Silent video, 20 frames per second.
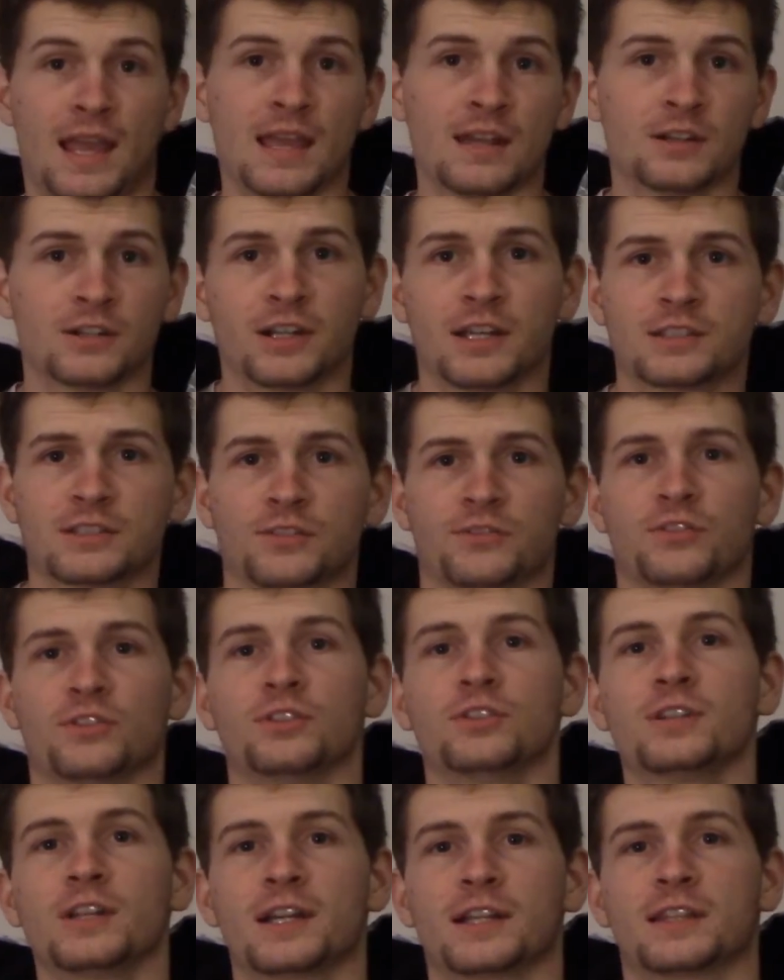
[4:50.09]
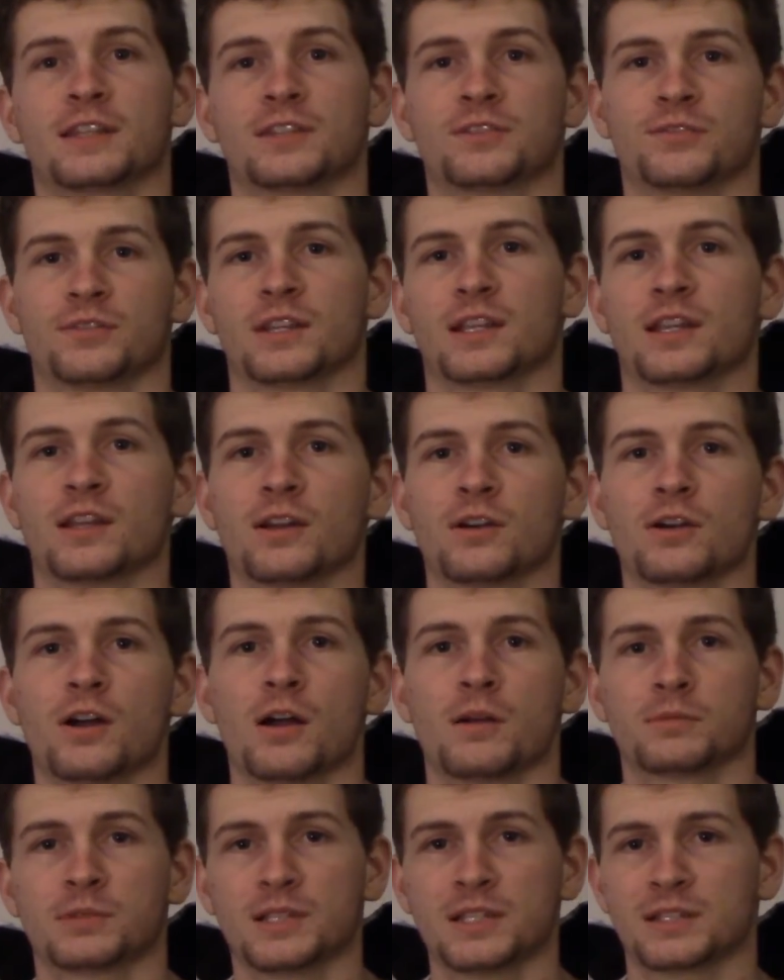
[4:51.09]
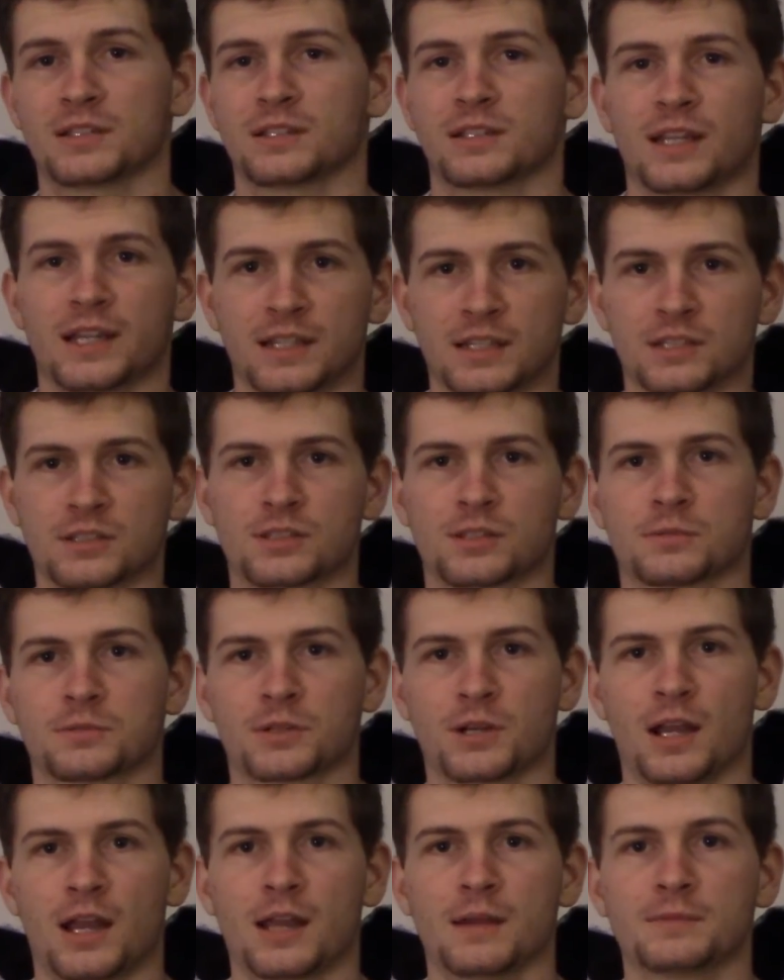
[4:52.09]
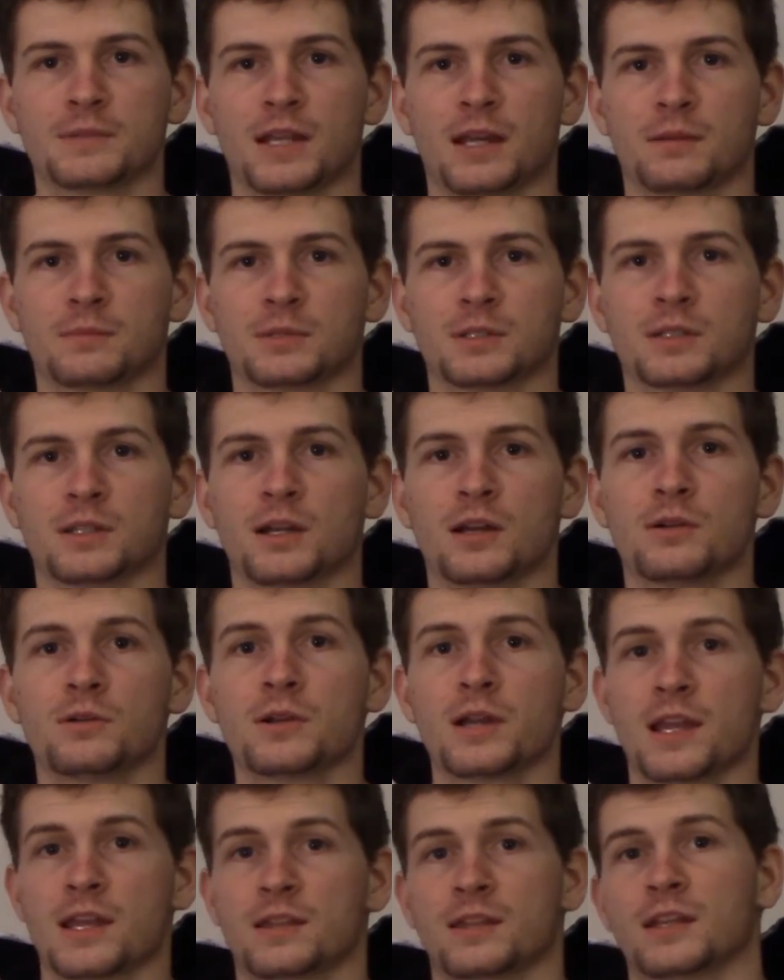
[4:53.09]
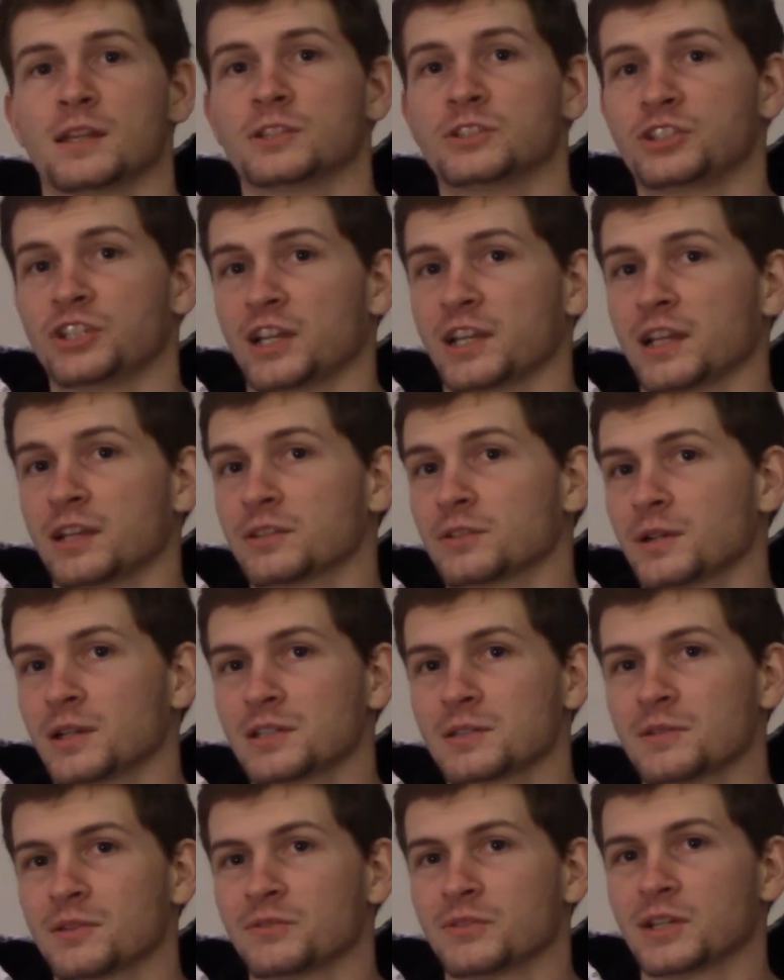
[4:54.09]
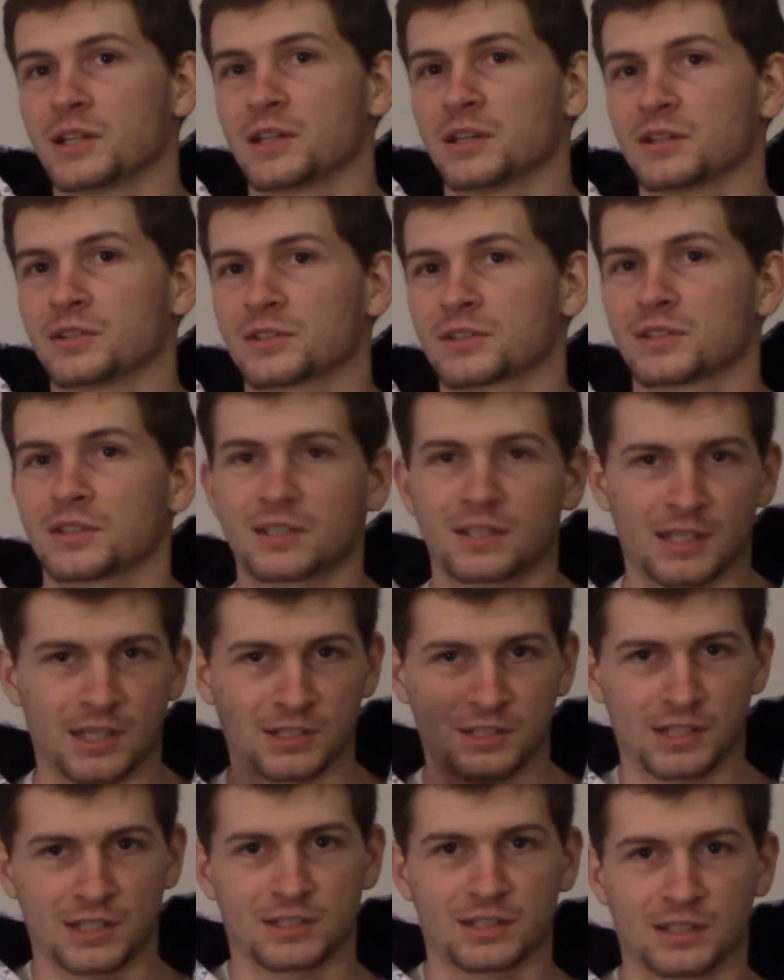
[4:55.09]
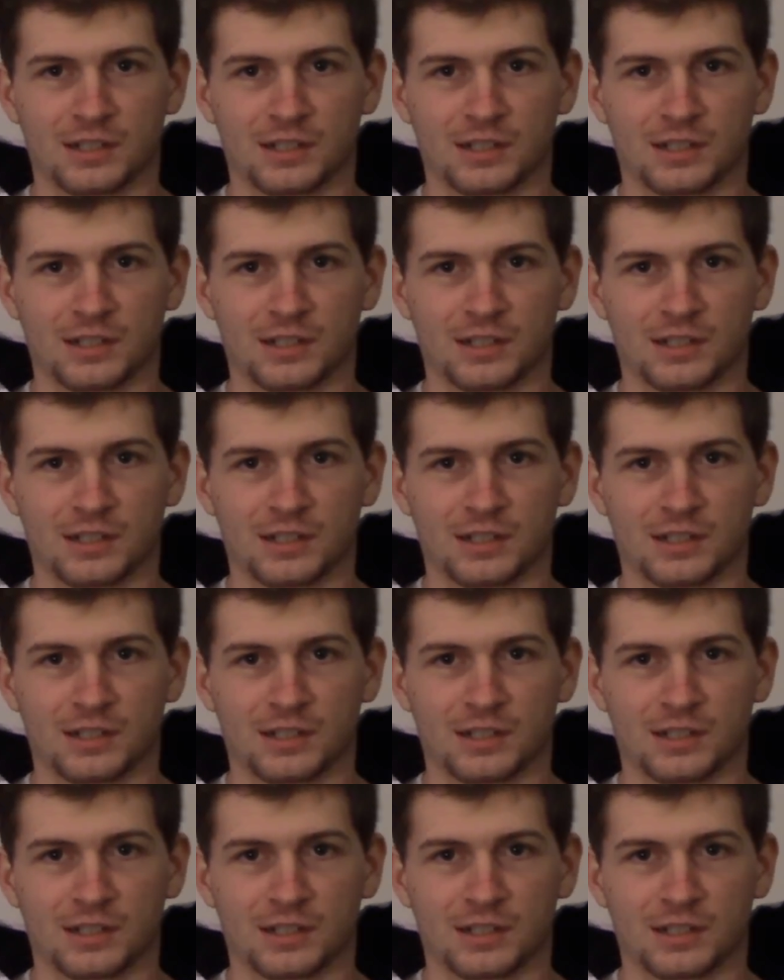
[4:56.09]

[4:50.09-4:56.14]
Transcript: Hey internets, if you like this video, please like and subscribe down below, and then check out the rest of my videos. Catch you guys